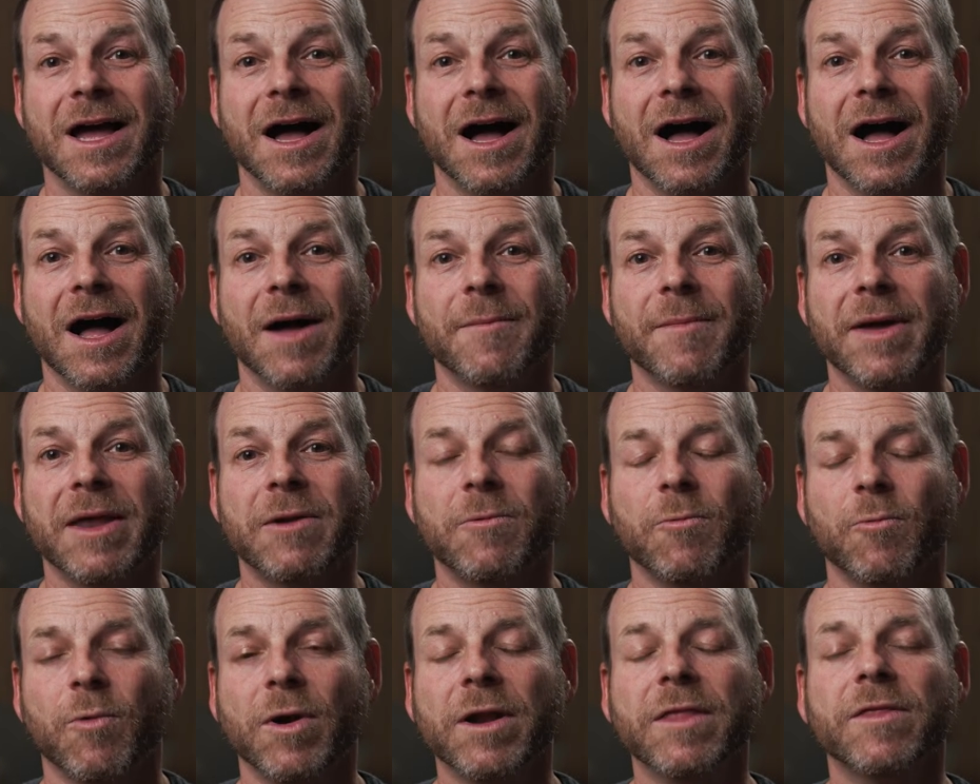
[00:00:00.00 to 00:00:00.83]

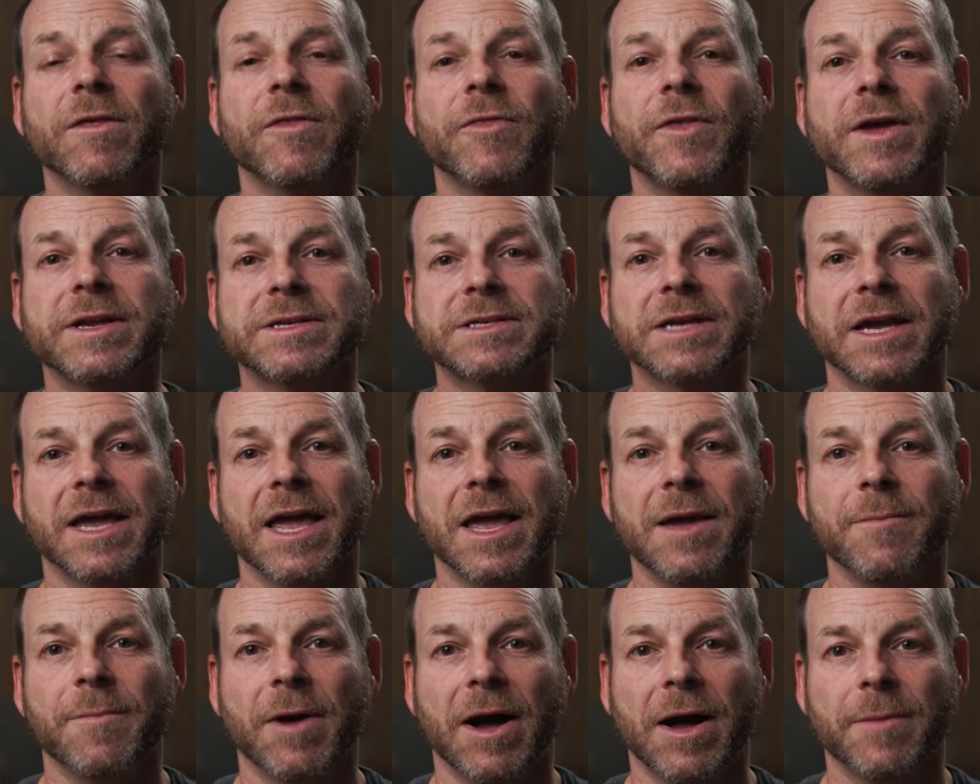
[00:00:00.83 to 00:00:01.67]
And one of the things that
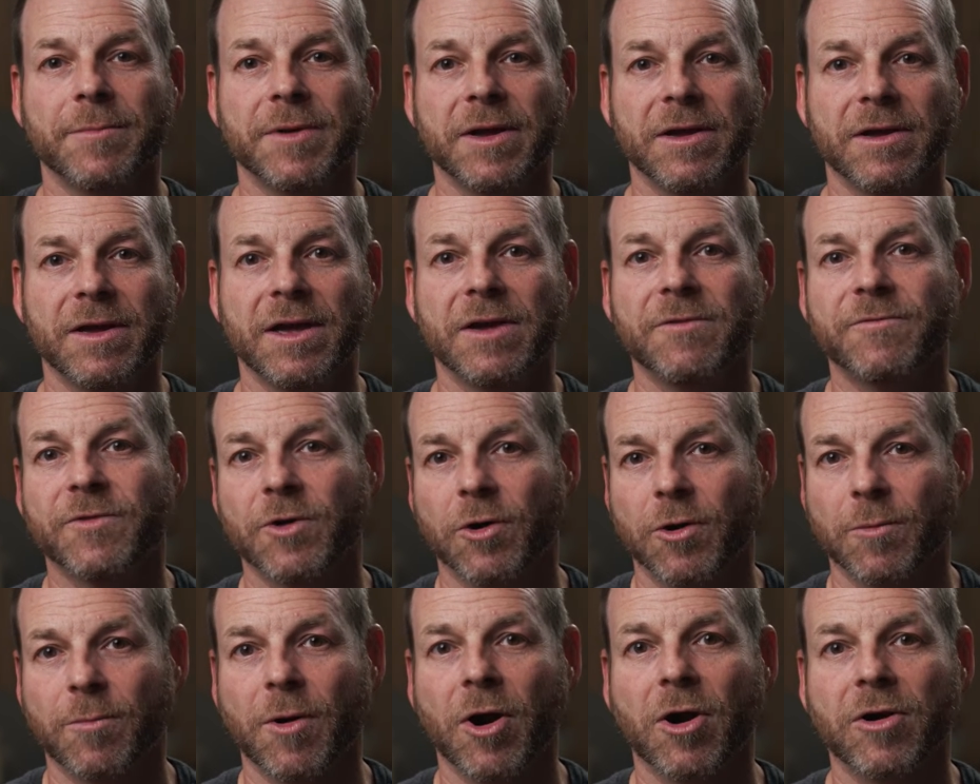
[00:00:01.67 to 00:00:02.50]
came up, if
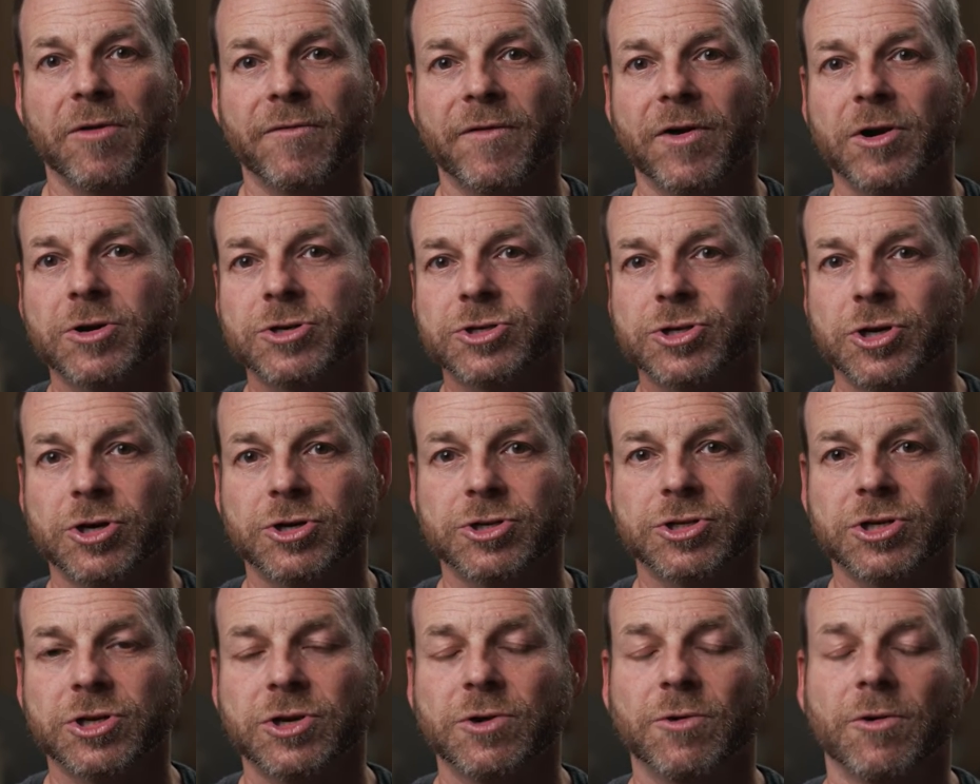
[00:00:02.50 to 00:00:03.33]
you're a part of our
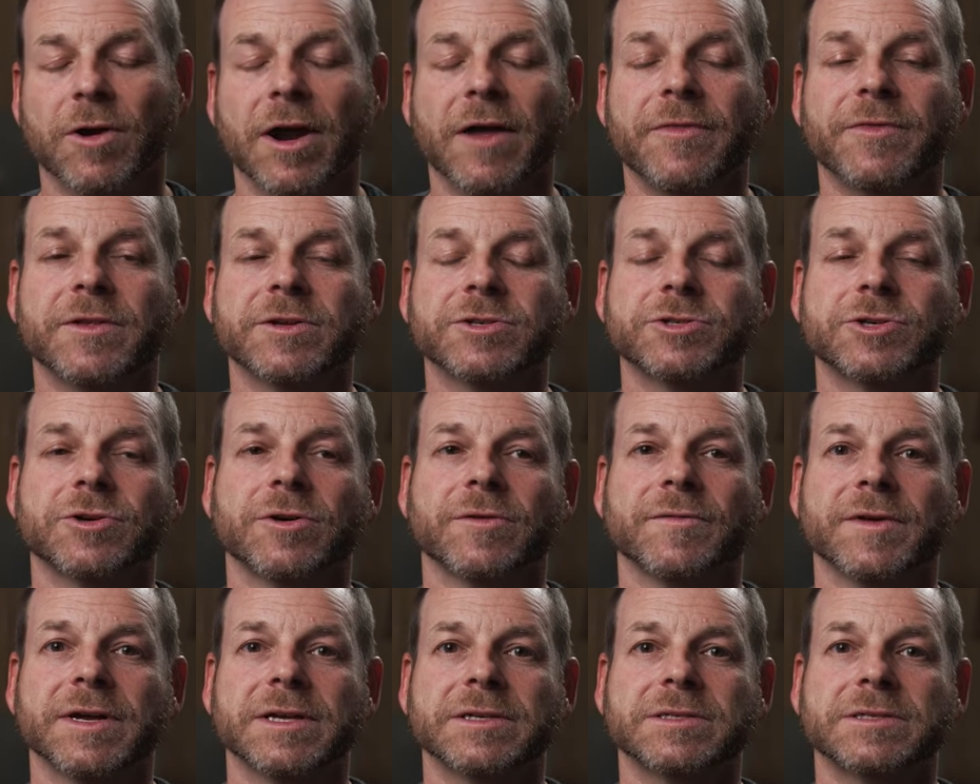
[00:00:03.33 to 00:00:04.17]
church and you were at the
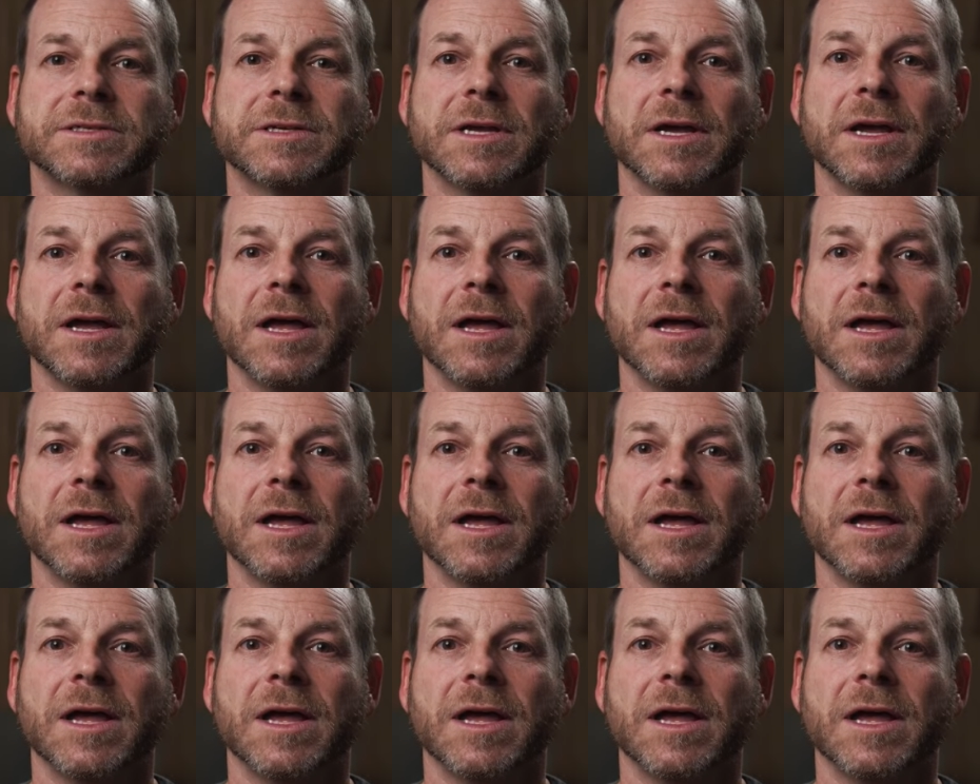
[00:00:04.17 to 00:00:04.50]
service,